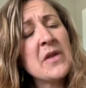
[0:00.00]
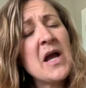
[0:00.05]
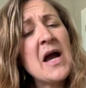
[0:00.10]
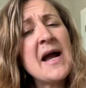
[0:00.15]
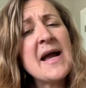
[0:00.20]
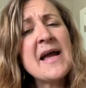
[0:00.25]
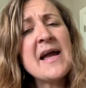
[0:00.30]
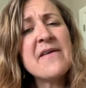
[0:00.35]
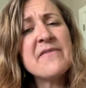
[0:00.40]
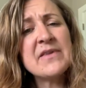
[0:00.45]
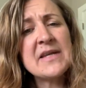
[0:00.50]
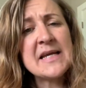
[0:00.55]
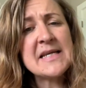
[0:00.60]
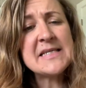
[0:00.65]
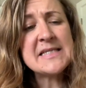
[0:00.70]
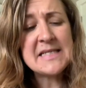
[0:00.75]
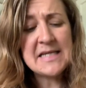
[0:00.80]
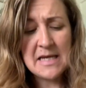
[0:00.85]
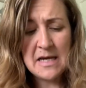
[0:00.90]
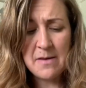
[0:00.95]
"I have an
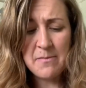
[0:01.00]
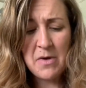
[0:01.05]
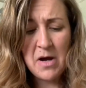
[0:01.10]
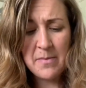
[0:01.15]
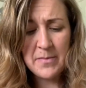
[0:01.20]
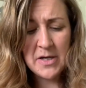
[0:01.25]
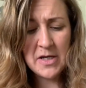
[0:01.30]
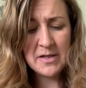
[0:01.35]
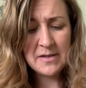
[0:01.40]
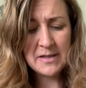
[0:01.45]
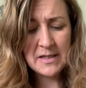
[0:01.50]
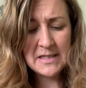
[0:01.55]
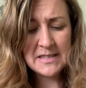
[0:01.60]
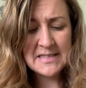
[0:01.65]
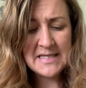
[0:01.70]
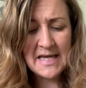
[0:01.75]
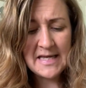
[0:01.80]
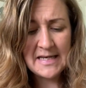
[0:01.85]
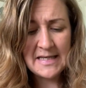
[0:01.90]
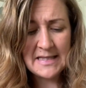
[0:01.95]
idea, Mamma," he
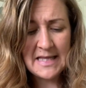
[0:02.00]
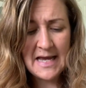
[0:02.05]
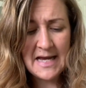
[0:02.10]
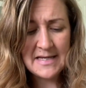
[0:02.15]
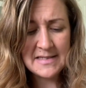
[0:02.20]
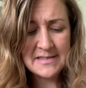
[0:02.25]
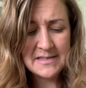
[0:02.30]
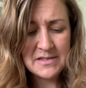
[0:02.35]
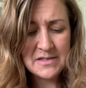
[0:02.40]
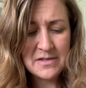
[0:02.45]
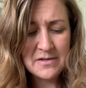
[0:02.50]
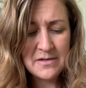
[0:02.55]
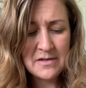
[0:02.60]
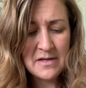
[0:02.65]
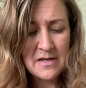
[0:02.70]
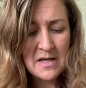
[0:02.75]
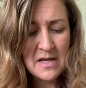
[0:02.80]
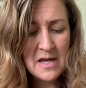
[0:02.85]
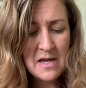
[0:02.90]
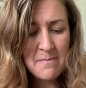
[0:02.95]
said at last.
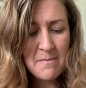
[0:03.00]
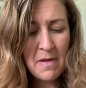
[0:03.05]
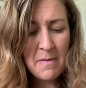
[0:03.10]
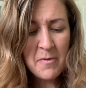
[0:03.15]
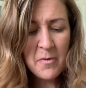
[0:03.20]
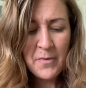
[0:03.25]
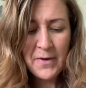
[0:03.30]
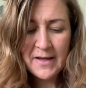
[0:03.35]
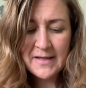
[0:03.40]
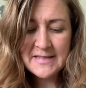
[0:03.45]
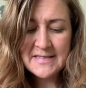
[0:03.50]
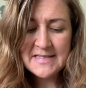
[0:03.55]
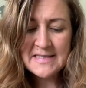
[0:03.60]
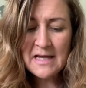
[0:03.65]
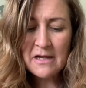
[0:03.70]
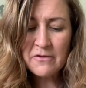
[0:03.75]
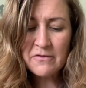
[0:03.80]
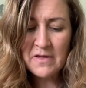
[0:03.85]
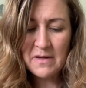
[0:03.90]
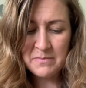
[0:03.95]
"Maybe we could
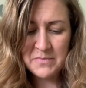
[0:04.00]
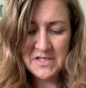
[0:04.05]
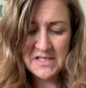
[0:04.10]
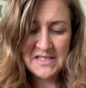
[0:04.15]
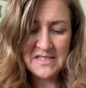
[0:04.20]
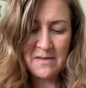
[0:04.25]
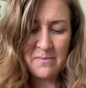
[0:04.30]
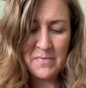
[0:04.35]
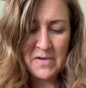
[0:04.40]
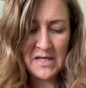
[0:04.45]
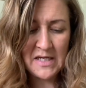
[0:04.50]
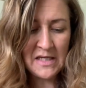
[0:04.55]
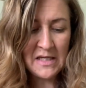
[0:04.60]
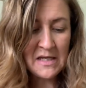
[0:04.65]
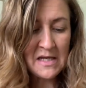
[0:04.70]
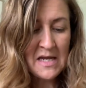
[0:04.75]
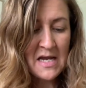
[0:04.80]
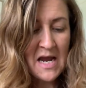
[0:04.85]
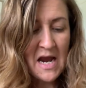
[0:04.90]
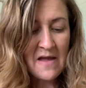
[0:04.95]
sell them to somebody,
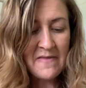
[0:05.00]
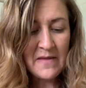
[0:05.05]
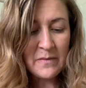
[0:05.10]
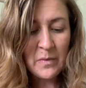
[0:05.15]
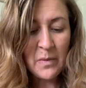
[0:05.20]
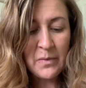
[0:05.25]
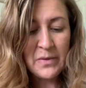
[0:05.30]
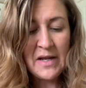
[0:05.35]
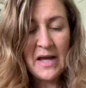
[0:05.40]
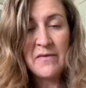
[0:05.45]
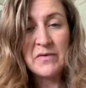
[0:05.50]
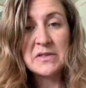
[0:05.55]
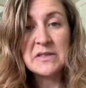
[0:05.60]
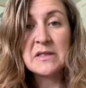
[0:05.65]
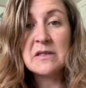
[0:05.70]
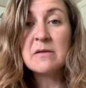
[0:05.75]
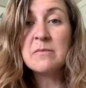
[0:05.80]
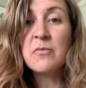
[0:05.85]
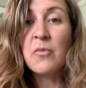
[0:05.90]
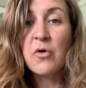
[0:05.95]
and then we would have a
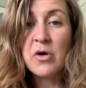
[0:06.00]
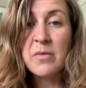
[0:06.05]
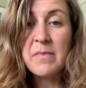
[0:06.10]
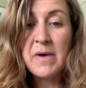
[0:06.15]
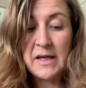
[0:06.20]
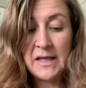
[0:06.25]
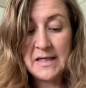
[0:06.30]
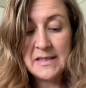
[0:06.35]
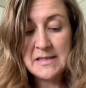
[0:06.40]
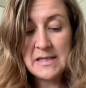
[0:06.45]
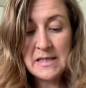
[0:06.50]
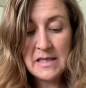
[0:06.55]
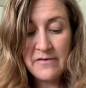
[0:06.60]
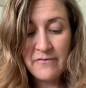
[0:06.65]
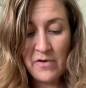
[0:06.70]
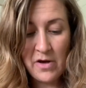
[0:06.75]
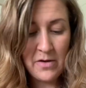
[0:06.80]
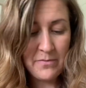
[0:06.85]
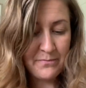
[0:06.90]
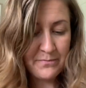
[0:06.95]
little more money to live
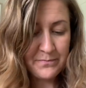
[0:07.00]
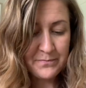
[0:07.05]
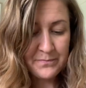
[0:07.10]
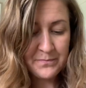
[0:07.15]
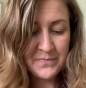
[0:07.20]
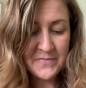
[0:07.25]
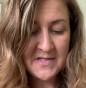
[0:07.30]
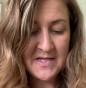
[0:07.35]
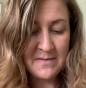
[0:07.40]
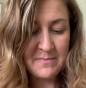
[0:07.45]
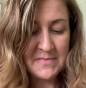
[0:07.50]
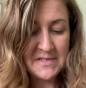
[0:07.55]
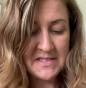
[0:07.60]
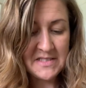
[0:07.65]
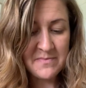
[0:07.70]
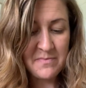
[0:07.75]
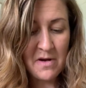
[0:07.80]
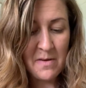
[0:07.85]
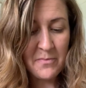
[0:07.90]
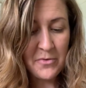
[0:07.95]
on," said
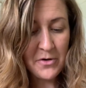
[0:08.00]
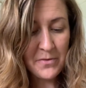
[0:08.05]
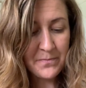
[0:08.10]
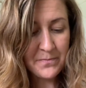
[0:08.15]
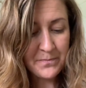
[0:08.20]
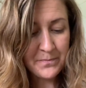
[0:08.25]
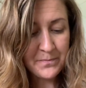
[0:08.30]
Mrs. Popper.